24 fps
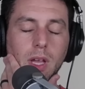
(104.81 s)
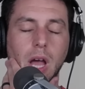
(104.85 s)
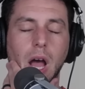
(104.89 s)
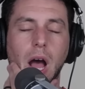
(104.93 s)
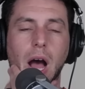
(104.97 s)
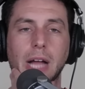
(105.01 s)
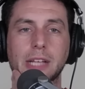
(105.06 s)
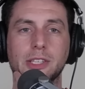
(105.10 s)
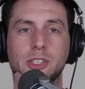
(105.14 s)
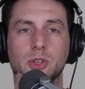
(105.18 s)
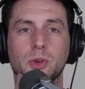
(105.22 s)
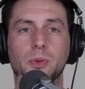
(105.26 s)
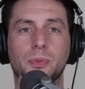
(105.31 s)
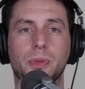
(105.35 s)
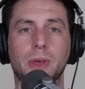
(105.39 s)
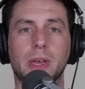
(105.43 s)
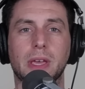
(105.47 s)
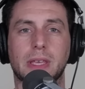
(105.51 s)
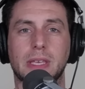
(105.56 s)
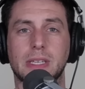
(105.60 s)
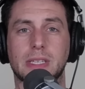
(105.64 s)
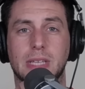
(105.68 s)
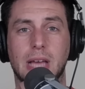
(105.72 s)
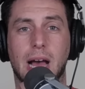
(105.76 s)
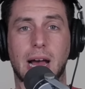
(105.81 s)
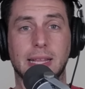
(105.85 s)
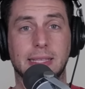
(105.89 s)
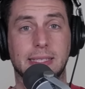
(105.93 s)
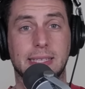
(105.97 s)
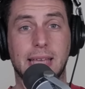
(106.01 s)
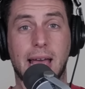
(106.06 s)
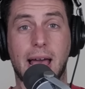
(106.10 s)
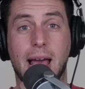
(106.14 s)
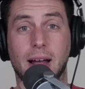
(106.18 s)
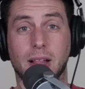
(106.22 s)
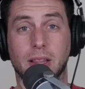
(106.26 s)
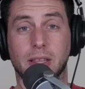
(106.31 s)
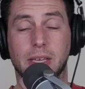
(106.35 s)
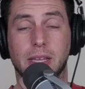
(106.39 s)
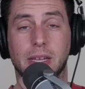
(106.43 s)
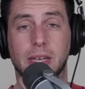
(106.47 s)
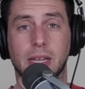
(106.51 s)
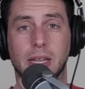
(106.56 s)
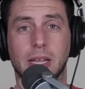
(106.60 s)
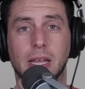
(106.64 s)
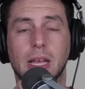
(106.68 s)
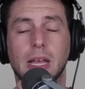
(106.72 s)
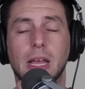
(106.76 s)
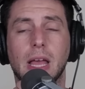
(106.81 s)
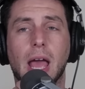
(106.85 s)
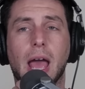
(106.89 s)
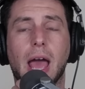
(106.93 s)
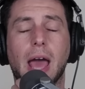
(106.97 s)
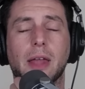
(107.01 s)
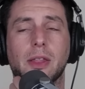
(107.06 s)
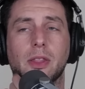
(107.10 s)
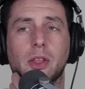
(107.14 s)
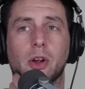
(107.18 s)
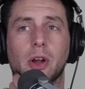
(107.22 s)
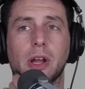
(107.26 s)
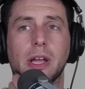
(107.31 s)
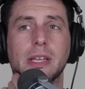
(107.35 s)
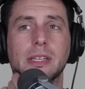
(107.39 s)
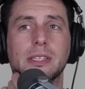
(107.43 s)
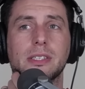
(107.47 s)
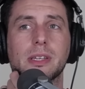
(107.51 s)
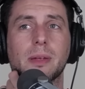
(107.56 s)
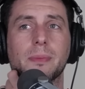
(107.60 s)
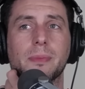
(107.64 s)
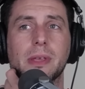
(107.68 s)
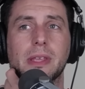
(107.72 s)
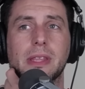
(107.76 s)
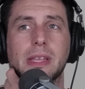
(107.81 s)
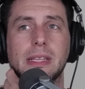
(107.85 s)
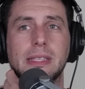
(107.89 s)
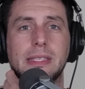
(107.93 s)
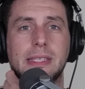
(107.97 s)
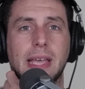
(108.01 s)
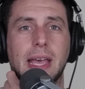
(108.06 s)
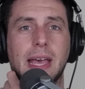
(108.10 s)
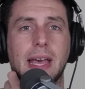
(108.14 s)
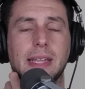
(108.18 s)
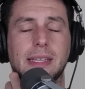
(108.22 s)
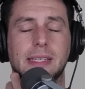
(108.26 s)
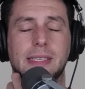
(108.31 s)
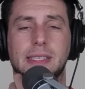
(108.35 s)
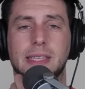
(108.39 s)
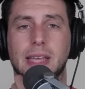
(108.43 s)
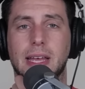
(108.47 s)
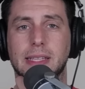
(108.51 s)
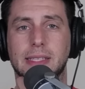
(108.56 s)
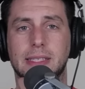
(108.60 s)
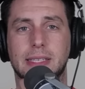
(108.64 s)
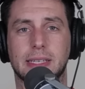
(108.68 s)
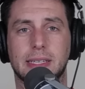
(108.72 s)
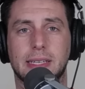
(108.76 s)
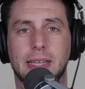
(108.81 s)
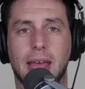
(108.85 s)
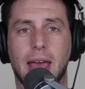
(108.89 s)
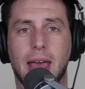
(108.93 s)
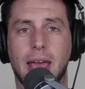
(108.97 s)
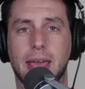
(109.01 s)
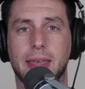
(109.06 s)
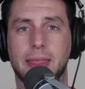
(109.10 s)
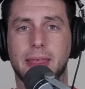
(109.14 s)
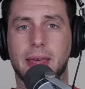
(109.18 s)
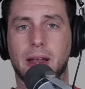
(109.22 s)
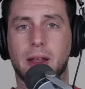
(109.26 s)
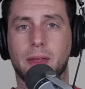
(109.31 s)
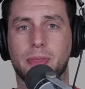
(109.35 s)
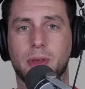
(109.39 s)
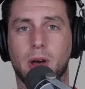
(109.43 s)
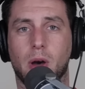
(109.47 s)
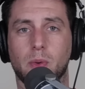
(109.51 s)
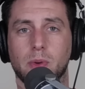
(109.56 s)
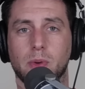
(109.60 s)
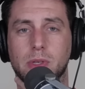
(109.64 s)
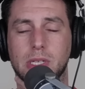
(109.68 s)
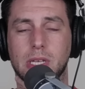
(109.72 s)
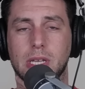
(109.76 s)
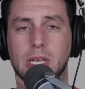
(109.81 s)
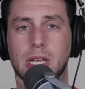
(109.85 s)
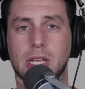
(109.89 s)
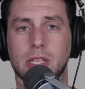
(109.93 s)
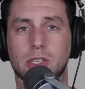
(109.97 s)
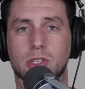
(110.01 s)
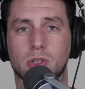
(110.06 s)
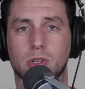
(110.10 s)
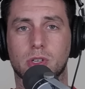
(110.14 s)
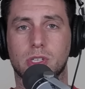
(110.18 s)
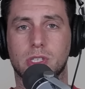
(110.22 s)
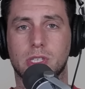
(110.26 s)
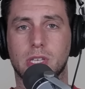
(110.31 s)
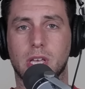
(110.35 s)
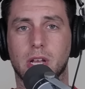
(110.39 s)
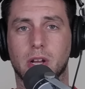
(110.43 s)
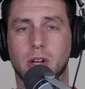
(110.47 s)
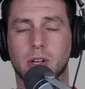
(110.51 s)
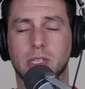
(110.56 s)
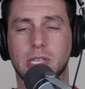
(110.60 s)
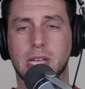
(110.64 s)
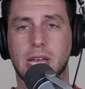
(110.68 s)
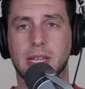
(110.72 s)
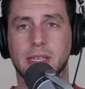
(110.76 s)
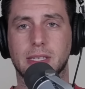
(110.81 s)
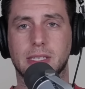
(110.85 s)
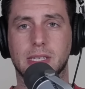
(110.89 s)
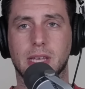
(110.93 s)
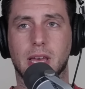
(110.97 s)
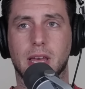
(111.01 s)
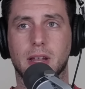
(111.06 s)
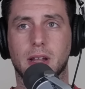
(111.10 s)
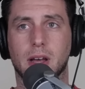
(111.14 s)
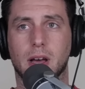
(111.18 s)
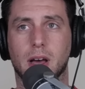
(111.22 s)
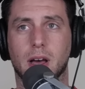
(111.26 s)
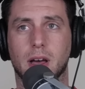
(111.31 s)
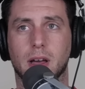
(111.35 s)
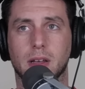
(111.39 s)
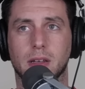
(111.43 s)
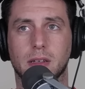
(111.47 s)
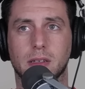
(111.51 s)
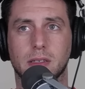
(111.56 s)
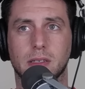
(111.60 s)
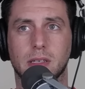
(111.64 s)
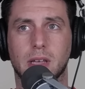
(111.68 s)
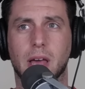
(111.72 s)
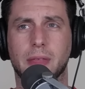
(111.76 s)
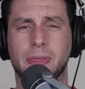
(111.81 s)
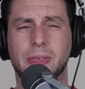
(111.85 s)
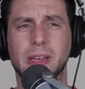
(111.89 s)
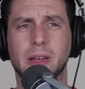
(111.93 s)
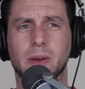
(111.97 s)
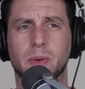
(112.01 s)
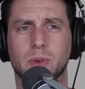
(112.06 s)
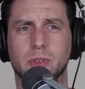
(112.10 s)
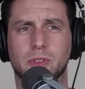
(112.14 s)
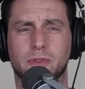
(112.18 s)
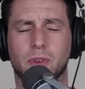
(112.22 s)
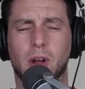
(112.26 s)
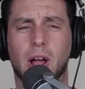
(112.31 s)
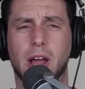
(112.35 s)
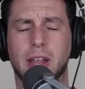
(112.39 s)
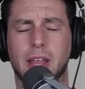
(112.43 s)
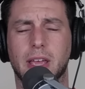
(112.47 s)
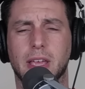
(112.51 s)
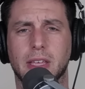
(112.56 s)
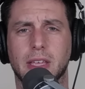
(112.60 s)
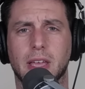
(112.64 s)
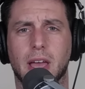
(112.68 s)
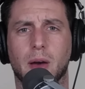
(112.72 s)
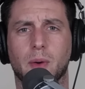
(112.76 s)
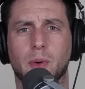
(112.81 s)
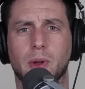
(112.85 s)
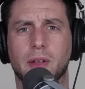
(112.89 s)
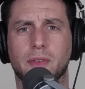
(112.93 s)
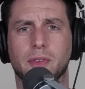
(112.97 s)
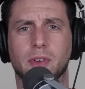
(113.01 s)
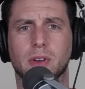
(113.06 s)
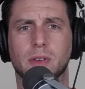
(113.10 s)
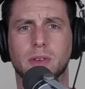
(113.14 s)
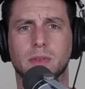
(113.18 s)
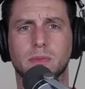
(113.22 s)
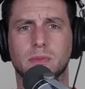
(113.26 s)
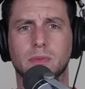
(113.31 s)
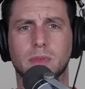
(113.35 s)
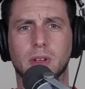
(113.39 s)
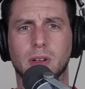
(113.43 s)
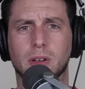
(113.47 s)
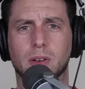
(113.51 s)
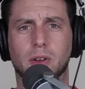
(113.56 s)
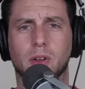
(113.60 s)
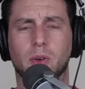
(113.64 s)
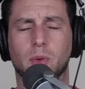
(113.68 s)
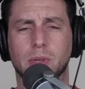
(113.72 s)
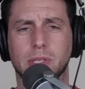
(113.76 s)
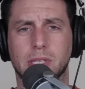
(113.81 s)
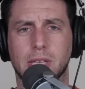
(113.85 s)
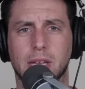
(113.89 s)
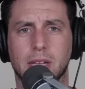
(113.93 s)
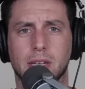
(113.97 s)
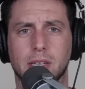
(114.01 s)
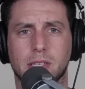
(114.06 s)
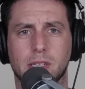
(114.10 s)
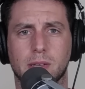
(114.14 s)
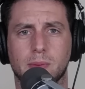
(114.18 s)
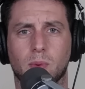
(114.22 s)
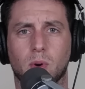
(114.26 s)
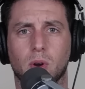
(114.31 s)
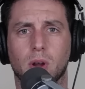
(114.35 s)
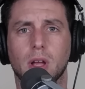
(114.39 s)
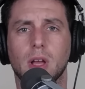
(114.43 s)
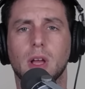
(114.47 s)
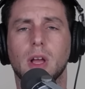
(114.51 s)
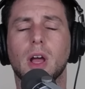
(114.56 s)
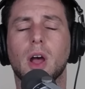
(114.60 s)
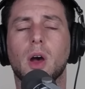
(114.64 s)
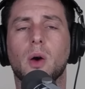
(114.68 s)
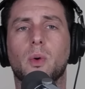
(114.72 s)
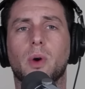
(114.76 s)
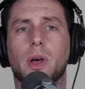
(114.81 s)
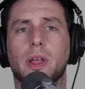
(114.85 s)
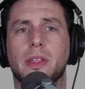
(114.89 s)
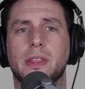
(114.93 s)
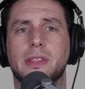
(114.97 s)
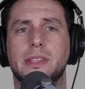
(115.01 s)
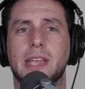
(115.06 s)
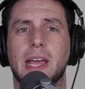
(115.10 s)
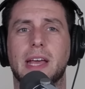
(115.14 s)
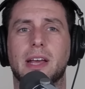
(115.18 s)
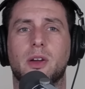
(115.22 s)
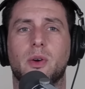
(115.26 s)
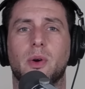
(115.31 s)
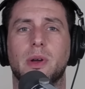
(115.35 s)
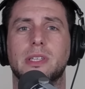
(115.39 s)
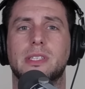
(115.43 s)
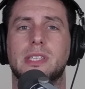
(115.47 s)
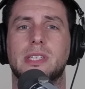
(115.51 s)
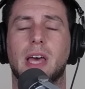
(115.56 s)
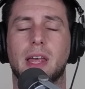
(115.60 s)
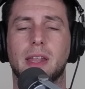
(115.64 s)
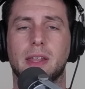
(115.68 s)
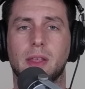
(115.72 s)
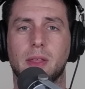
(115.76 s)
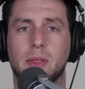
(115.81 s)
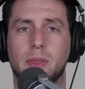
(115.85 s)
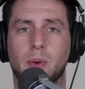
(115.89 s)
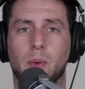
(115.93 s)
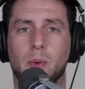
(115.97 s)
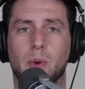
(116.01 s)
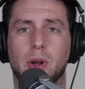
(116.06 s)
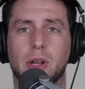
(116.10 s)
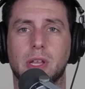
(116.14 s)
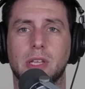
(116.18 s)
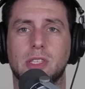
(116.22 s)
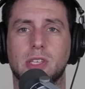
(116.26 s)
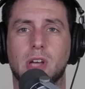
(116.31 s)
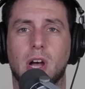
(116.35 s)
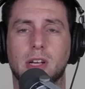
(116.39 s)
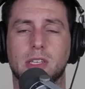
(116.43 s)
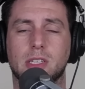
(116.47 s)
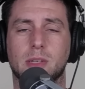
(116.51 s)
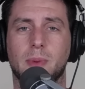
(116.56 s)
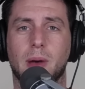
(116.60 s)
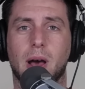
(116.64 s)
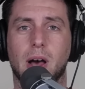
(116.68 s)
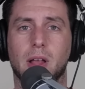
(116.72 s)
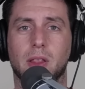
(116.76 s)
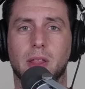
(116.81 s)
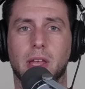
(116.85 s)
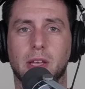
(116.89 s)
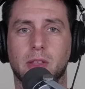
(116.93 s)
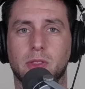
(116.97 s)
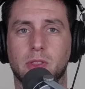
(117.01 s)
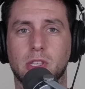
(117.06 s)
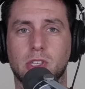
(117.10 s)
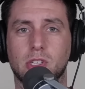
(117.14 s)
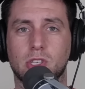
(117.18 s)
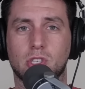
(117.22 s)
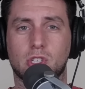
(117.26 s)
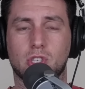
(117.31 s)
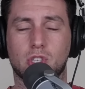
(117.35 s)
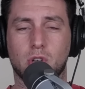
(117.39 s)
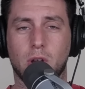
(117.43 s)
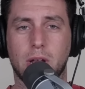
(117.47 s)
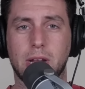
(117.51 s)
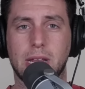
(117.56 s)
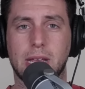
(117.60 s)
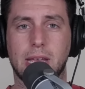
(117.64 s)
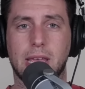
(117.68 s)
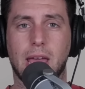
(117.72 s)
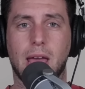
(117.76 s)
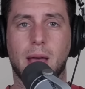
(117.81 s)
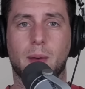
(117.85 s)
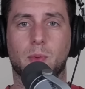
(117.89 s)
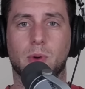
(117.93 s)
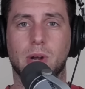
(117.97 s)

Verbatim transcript: I do think he's got talent and there is something that Dan said today that I thought was interesting. Or Dan said, uh, I think it was Friday. Yeah, whatever. I don't know what day it is anymore. Well, Dan Quinn said where he talks about like this is training camp.